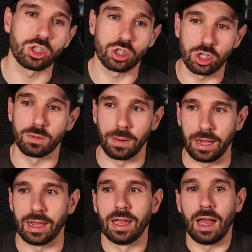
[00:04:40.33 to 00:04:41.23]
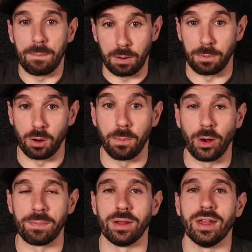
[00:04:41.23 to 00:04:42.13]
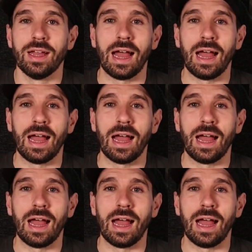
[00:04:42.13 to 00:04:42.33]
should be a proper appointment,